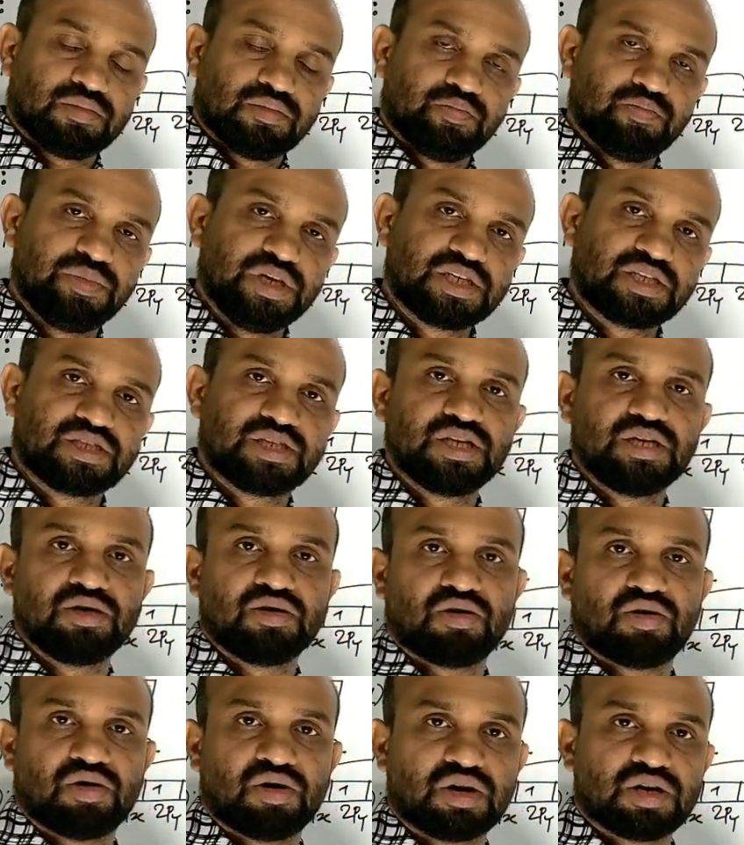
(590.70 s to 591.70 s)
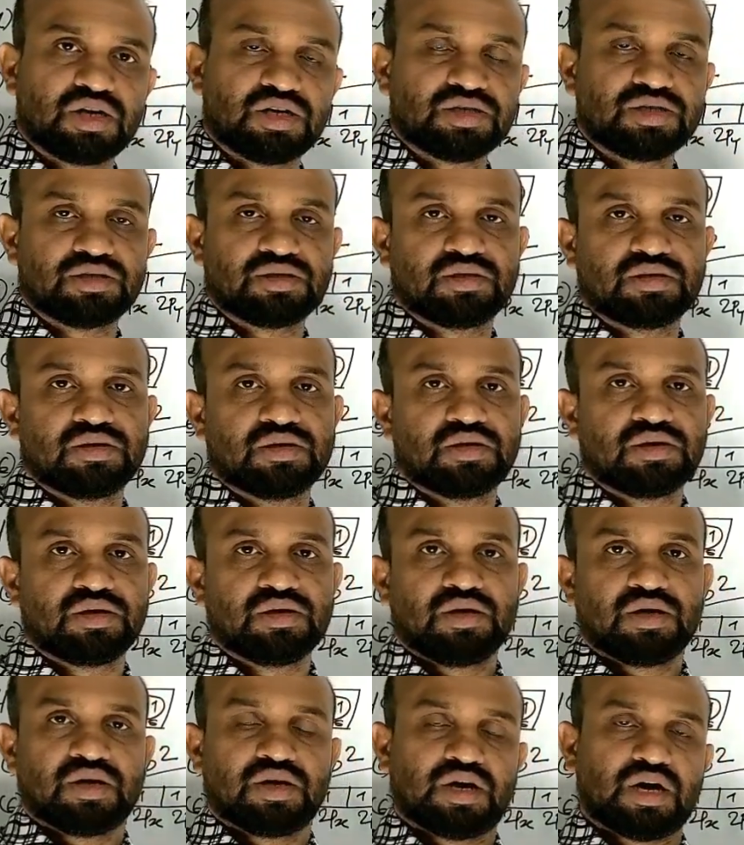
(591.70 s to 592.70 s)
mixing occurs
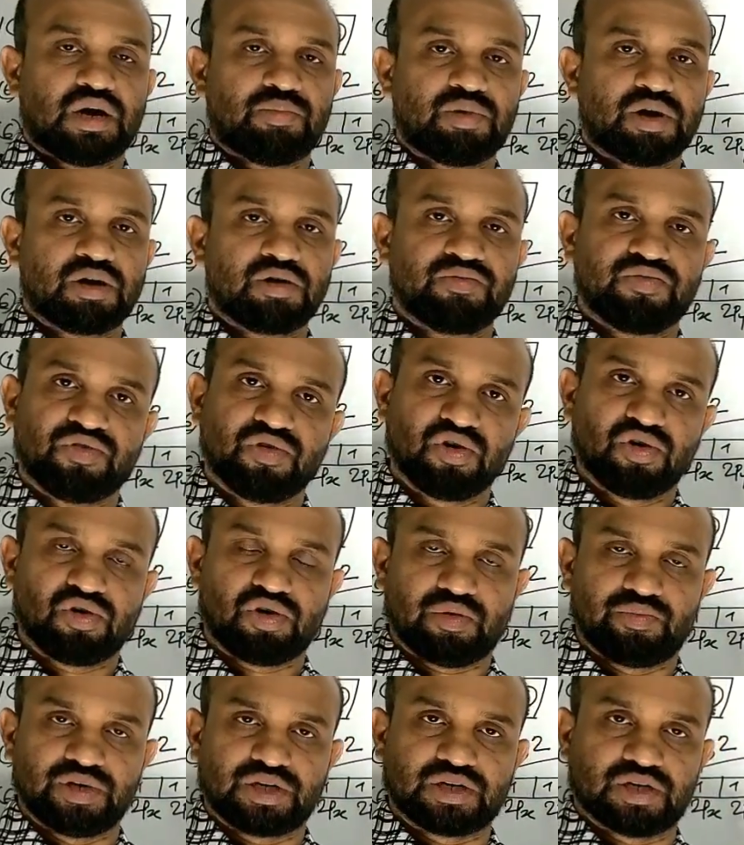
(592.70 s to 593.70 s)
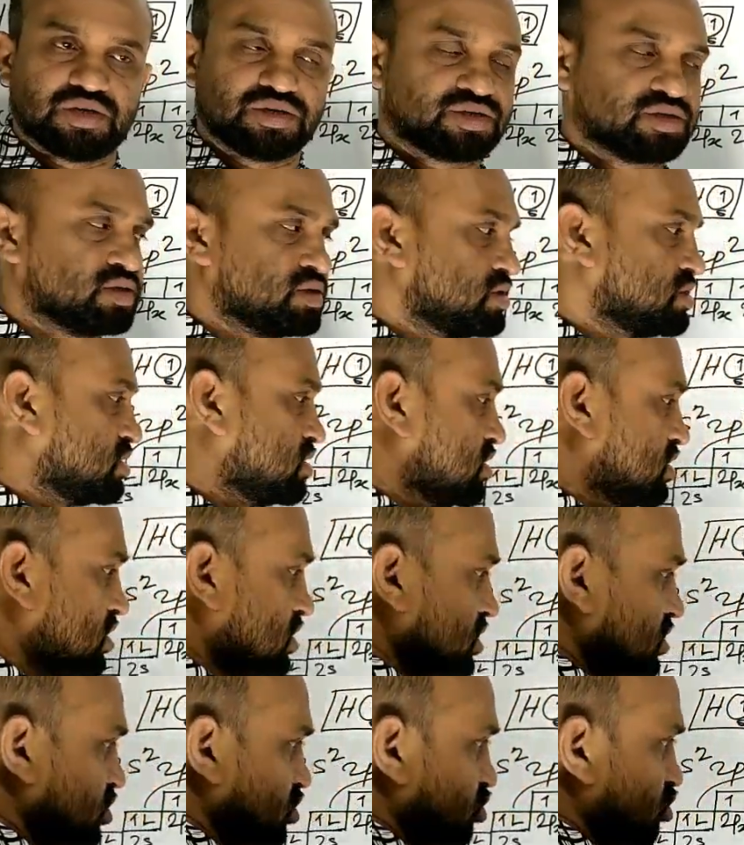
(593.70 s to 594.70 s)
among four orbitals,
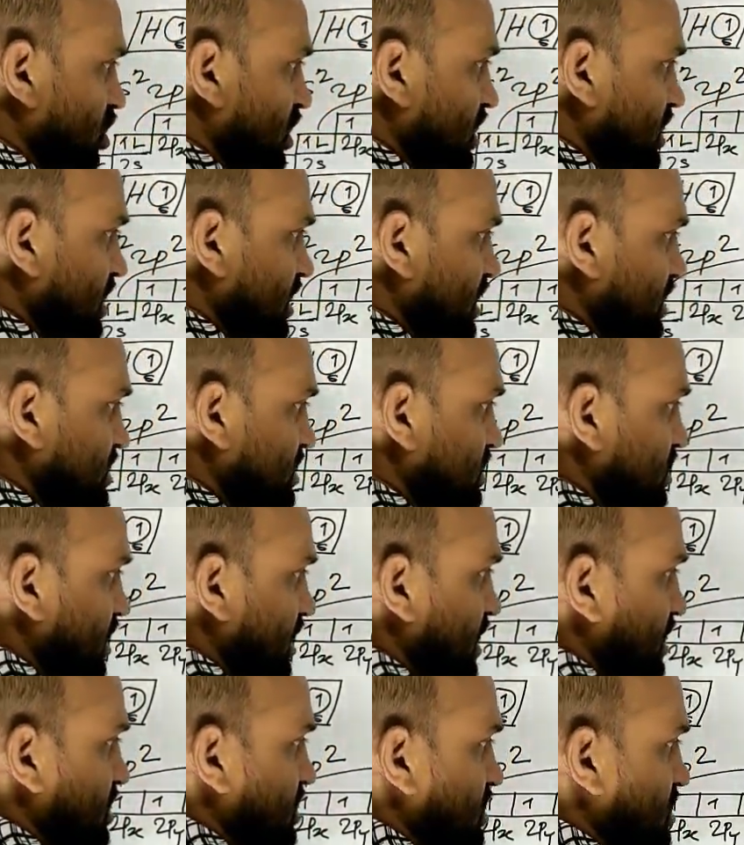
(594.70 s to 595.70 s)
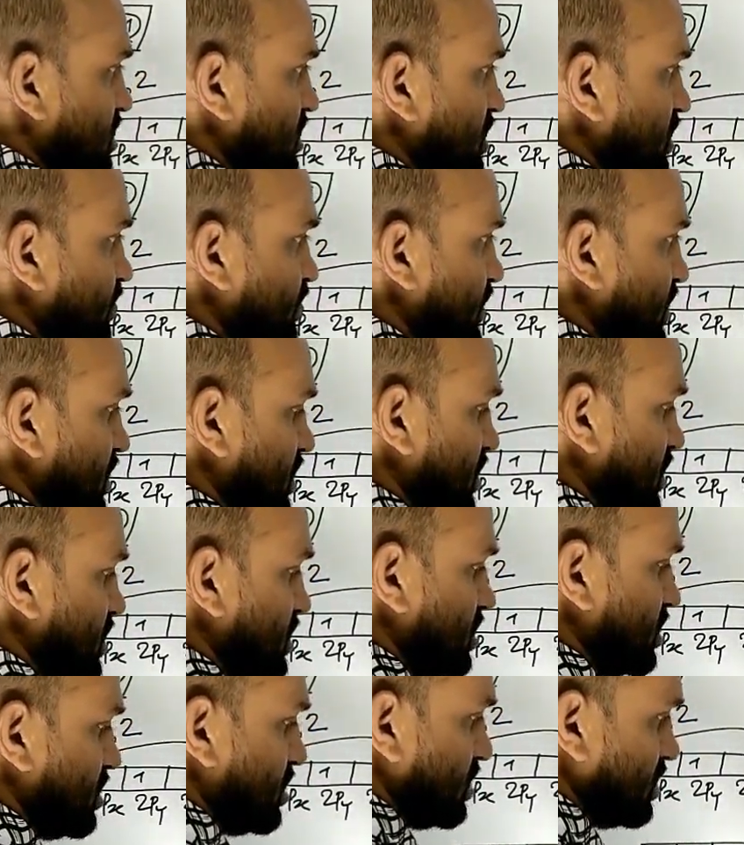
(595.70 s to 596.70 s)
1s and 3p.
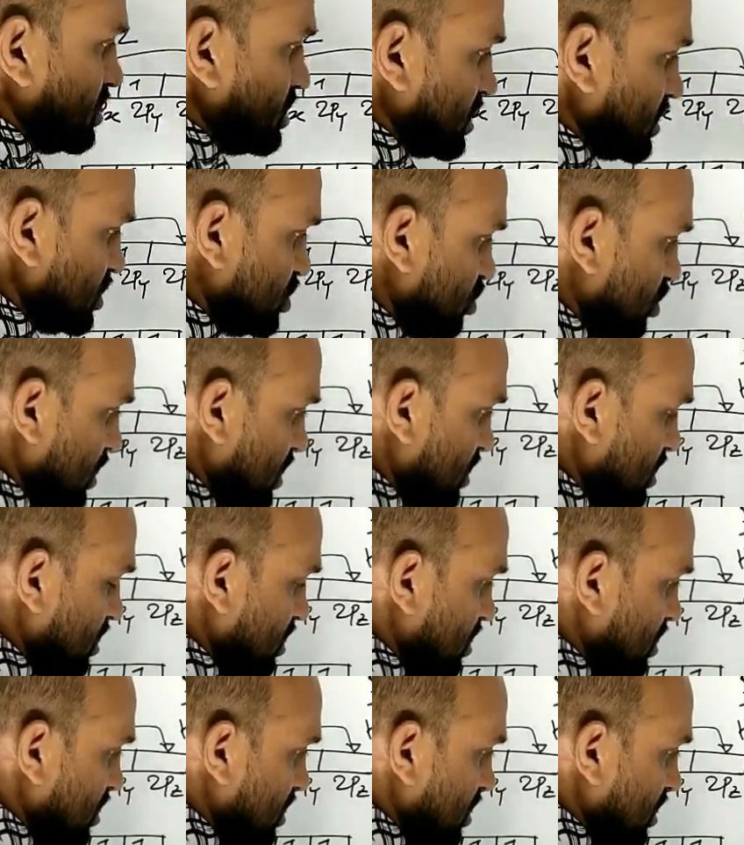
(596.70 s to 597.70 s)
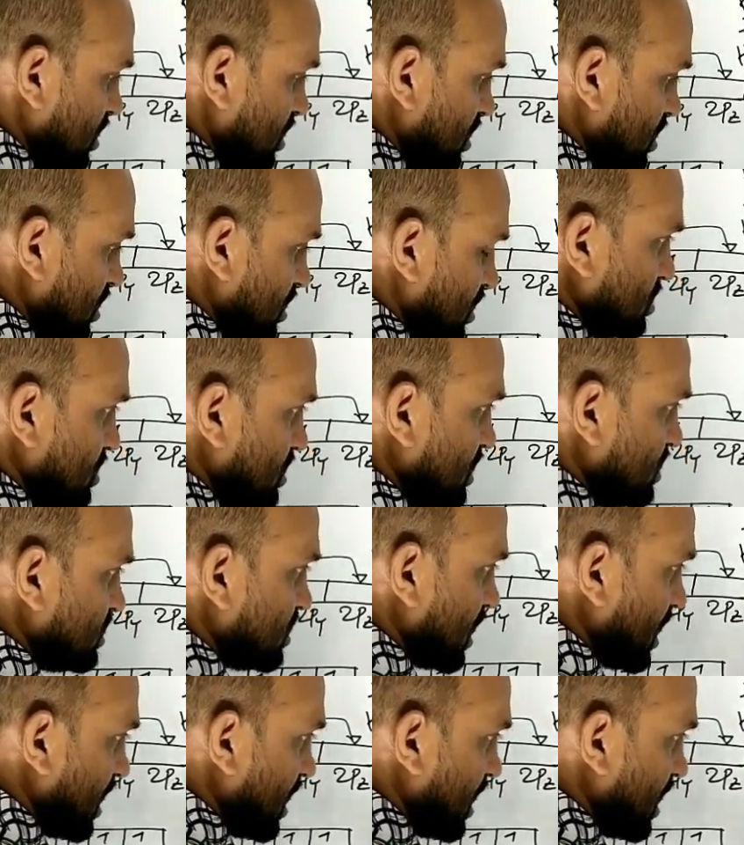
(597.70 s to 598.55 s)
That is why this